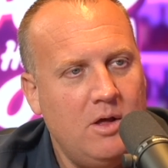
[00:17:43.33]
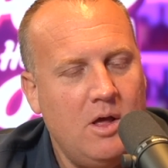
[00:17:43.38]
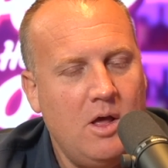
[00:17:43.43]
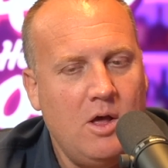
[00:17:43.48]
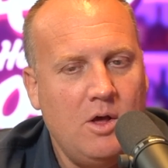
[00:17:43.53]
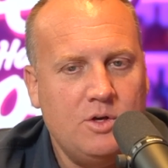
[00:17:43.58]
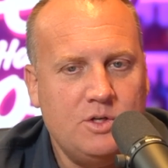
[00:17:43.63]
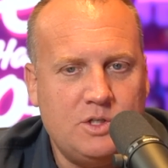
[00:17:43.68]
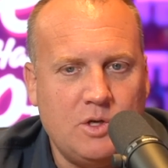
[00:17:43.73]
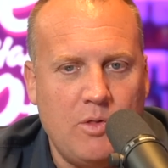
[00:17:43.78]

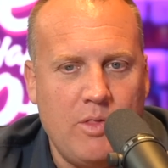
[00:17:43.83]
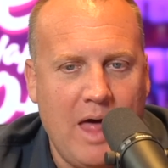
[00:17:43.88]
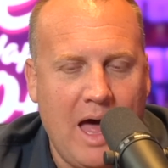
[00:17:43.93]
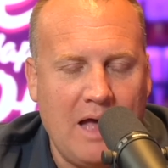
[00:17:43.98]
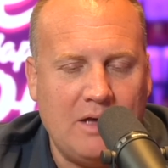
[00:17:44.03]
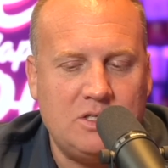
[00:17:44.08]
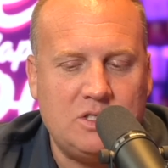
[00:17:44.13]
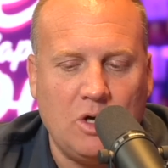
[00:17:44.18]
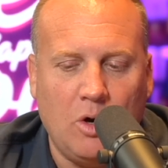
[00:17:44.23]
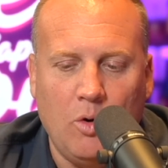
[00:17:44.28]

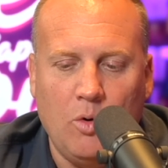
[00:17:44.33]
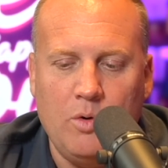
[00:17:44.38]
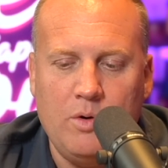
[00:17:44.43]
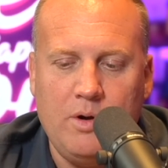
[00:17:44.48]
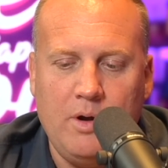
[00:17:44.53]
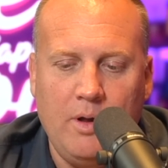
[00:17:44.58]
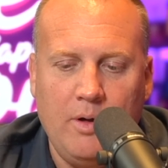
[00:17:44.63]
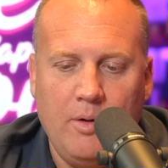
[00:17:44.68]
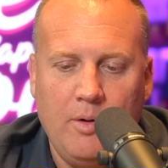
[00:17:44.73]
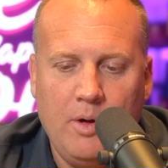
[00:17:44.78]
So
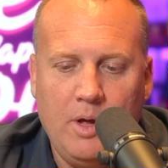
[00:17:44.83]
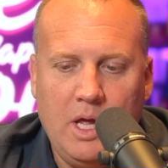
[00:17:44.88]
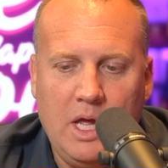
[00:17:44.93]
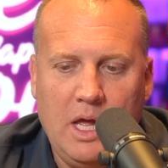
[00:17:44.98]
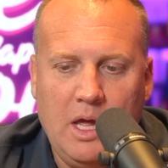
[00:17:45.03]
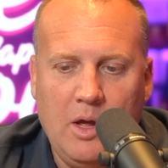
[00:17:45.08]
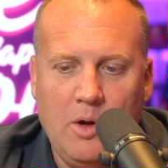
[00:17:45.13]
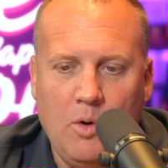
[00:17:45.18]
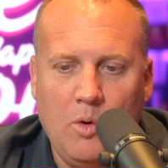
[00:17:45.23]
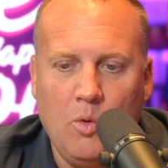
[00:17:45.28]

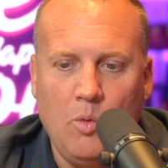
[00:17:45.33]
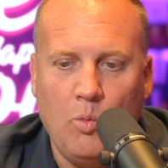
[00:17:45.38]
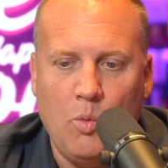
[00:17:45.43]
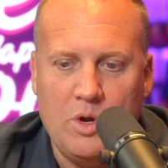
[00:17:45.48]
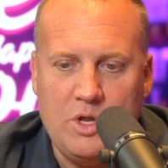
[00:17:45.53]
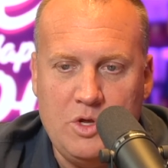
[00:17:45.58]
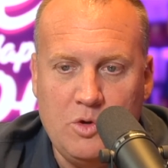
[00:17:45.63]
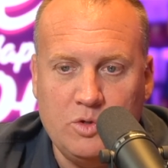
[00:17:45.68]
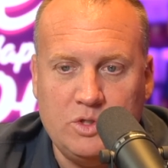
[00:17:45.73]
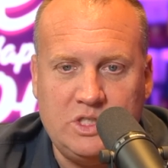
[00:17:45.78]
when
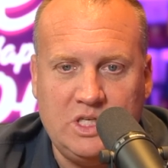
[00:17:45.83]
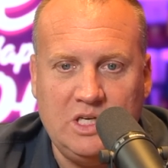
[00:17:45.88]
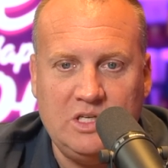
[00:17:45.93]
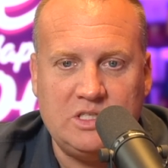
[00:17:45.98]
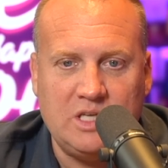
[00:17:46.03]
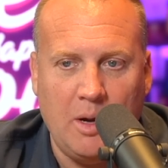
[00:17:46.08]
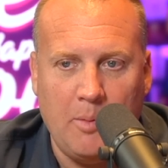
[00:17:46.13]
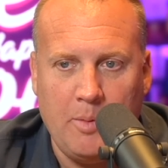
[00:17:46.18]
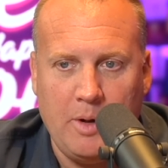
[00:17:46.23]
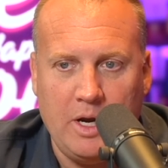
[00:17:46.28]
you see
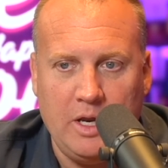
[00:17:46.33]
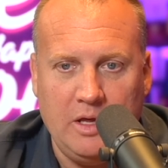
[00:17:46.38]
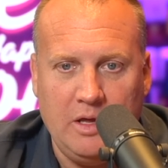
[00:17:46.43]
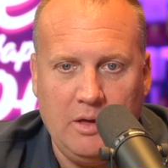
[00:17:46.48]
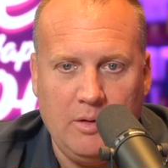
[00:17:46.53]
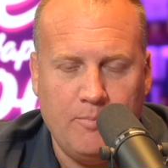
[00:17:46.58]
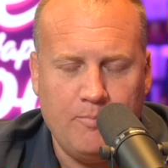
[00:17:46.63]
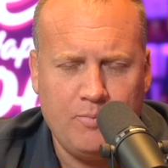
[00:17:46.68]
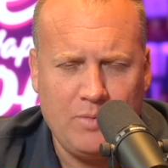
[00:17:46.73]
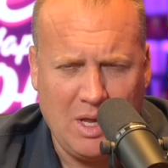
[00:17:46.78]
somebody
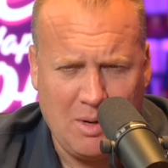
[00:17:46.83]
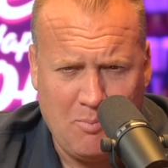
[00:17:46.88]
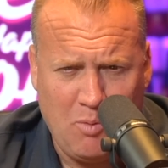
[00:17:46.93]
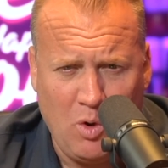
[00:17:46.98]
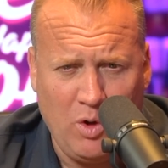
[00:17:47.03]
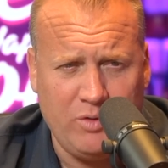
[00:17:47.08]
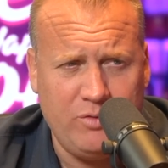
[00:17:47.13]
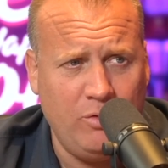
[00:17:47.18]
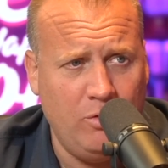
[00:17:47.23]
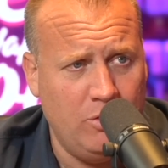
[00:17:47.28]
like Paul
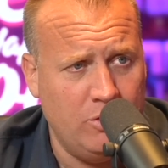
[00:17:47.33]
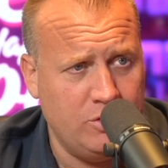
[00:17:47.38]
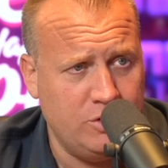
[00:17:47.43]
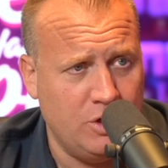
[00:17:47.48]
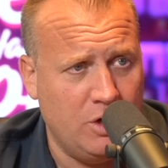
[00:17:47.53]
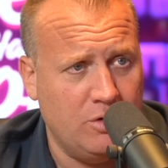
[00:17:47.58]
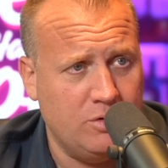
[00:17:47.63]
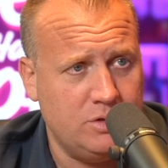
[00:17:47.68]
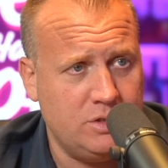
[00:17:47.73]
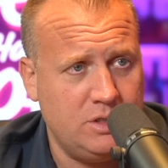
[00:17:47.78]
Tudor
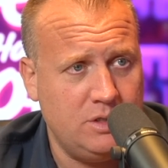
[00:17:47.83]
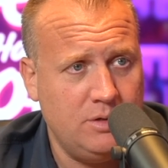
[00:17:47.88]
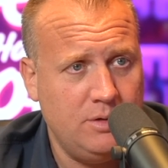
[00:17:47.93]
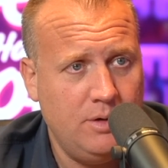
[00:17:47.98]
Jones,